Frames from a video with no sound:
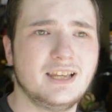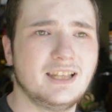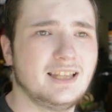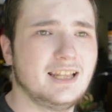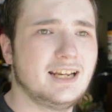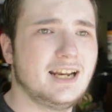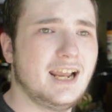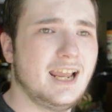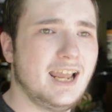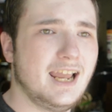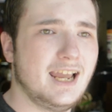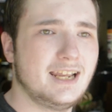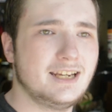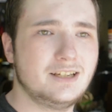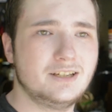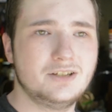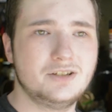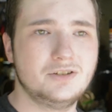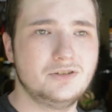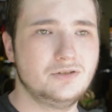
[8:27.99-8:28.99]
and then I
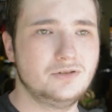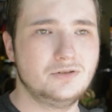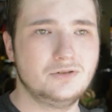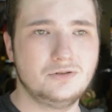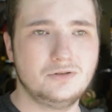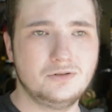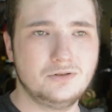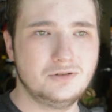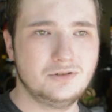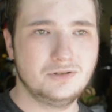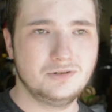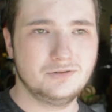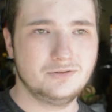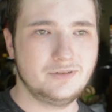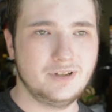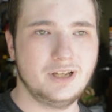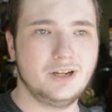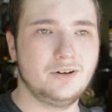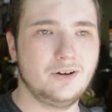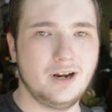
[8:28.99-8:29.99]
had to
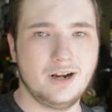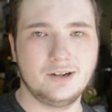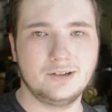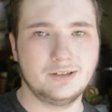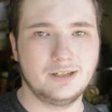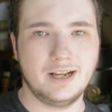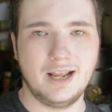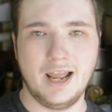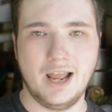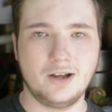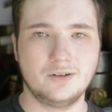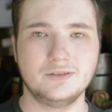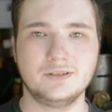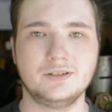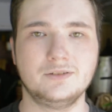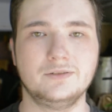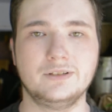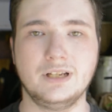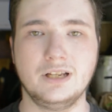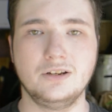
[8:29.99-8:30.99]
figure out how I was
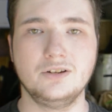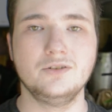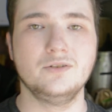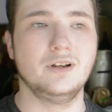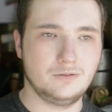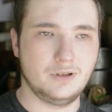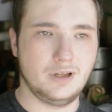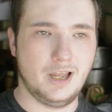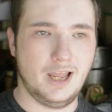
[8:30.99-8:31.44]
going to do it.